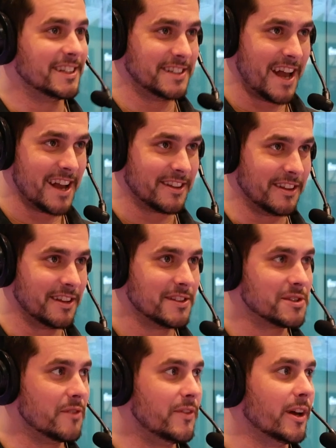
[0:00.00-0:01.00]
Exactly.
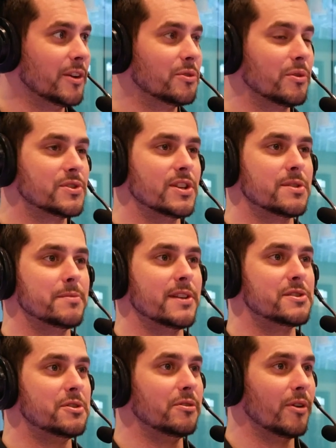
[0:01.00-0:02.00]
So if you got a door system
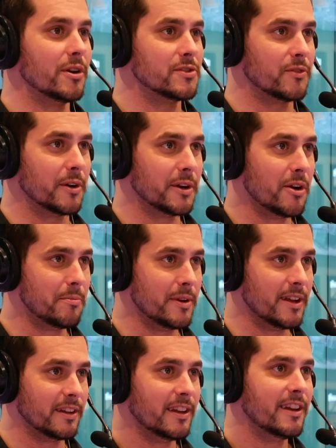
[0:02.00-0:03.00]
that's too large for an
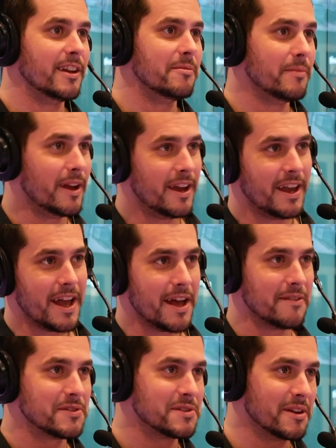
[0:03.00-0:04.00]
opening, may
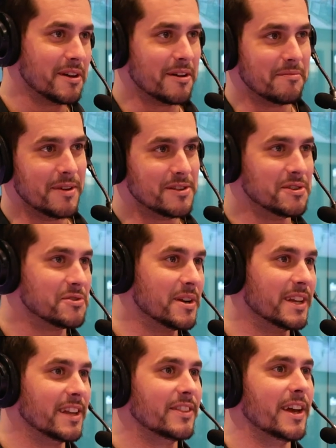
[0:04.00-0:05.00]
have some issues trying
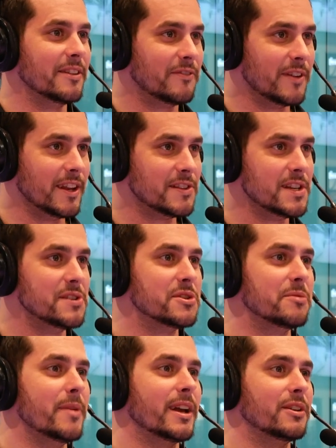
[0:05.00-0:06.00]
to get that to fit. It's easier
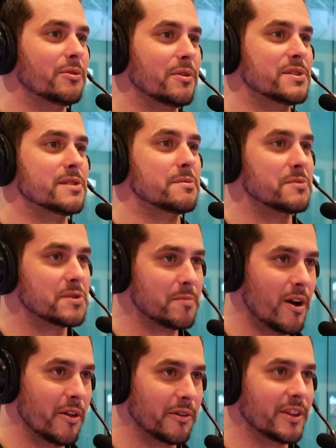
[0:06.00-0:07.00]
to make a door system
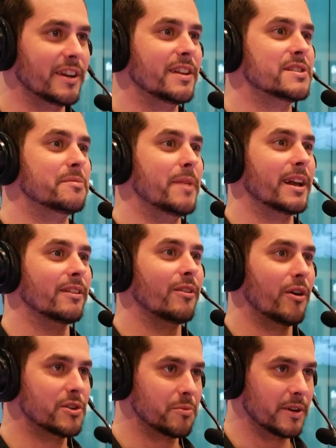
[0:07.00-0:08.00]
smaller than it is to make it
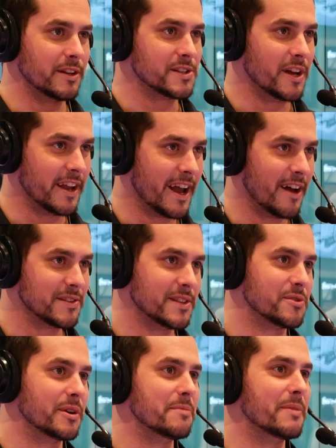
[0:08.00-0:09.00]
larger when it's on a house
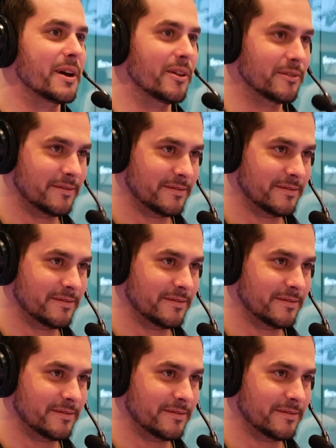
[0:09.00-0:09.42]
that's already built.